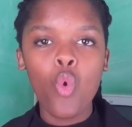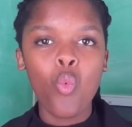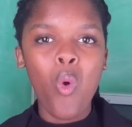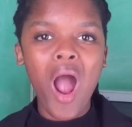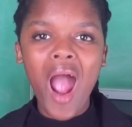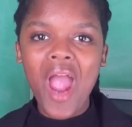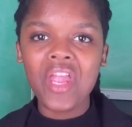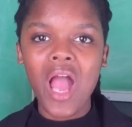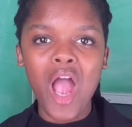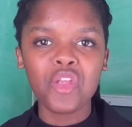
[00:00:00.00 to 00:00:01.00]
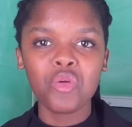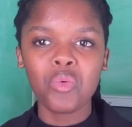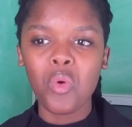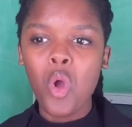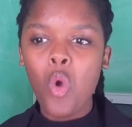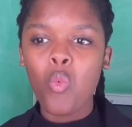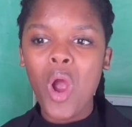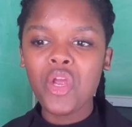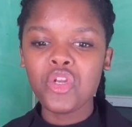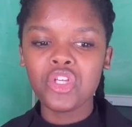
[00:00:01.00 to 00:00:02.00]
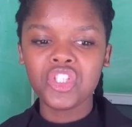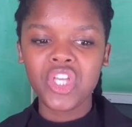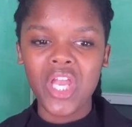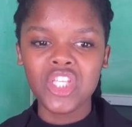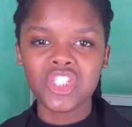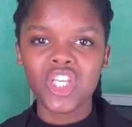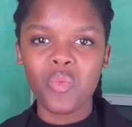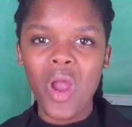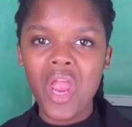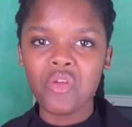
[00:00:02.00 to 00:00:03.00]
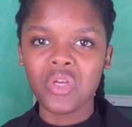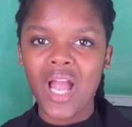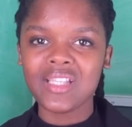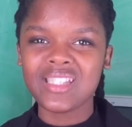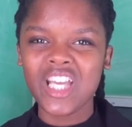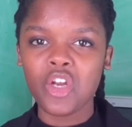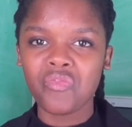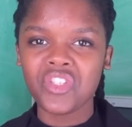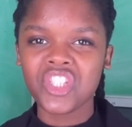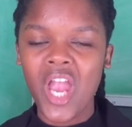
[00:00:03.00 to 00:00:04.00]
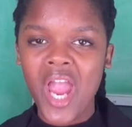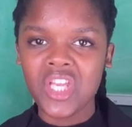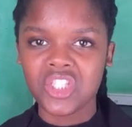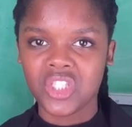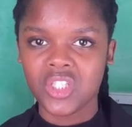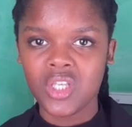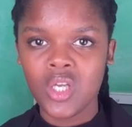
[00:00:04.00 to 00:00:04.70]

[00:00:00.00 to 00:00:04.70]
Why are you not changing? Why are you guys scared of a change?